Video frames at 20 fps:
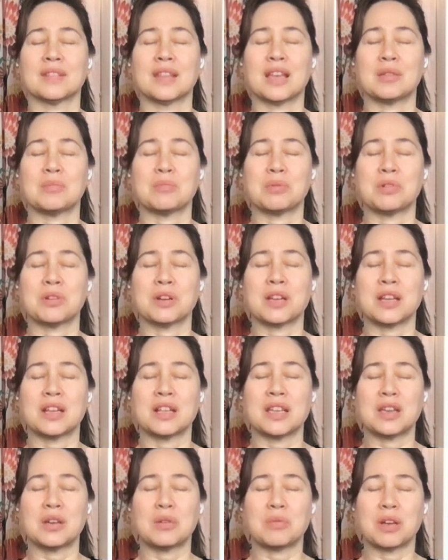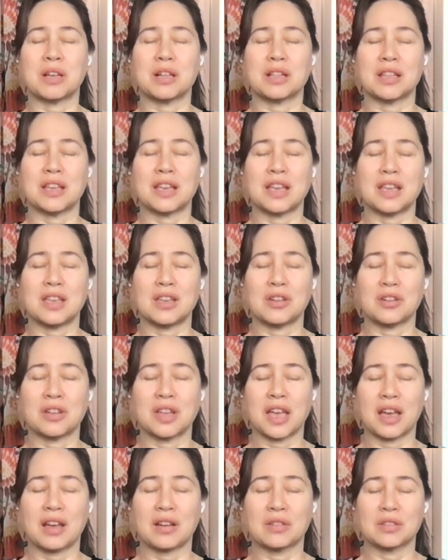And pretty quickly, your
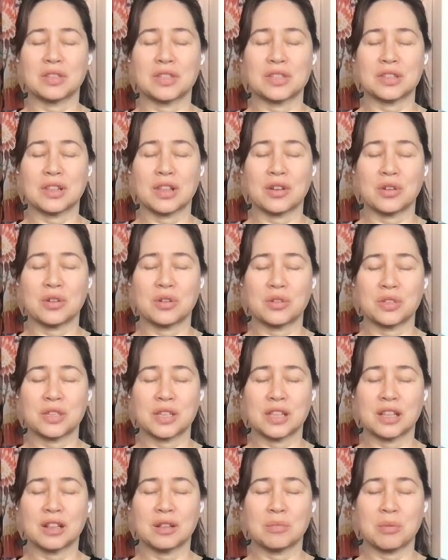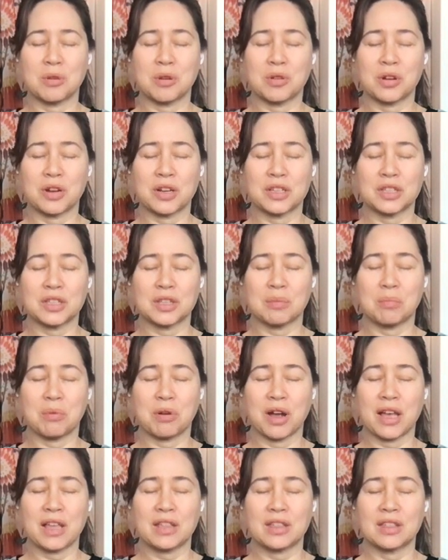count slows a little more as the
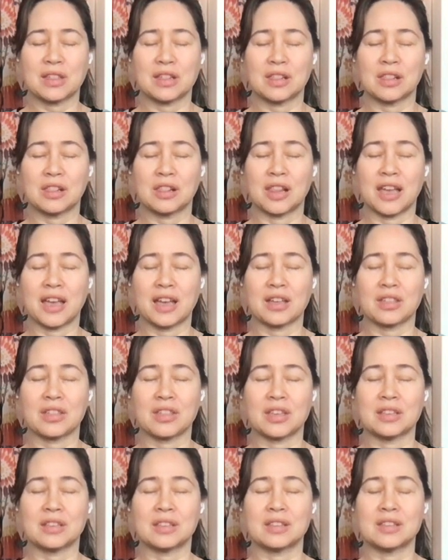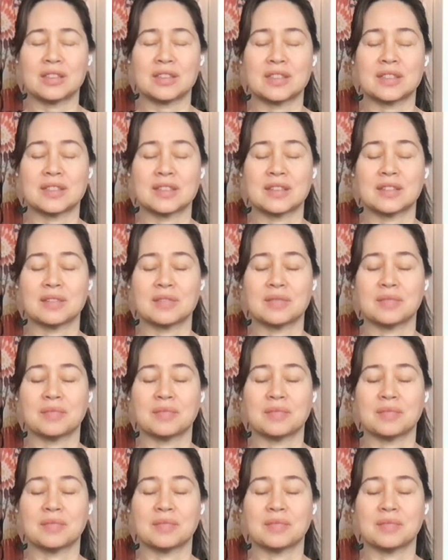breath lengthens.